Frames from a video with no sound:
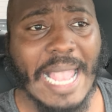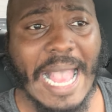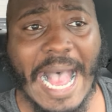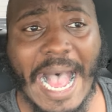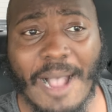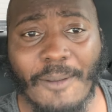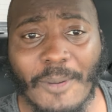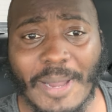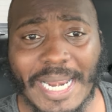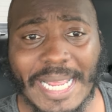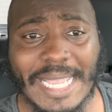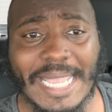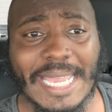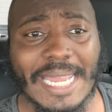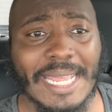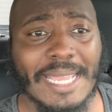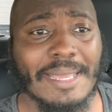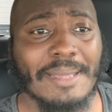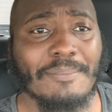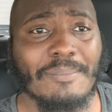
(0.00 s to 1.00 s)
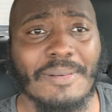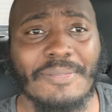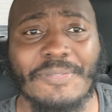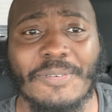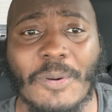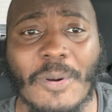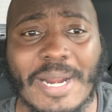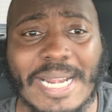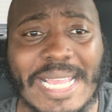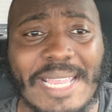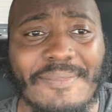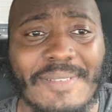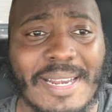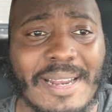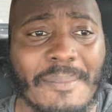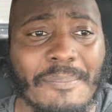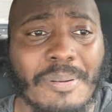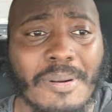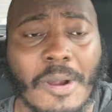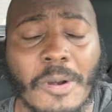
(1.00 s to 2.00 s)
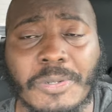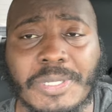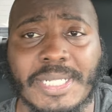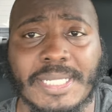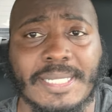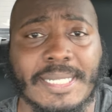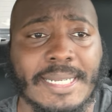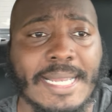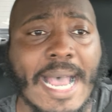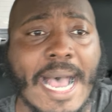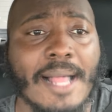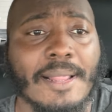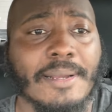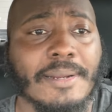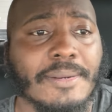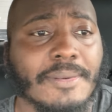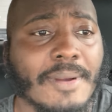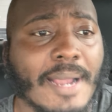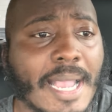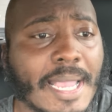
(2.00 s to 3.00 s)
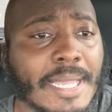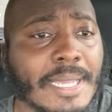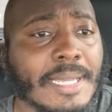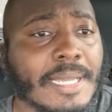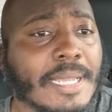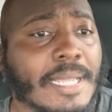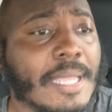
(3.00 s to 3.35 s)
I want to get it before it even approaches a dollar, right?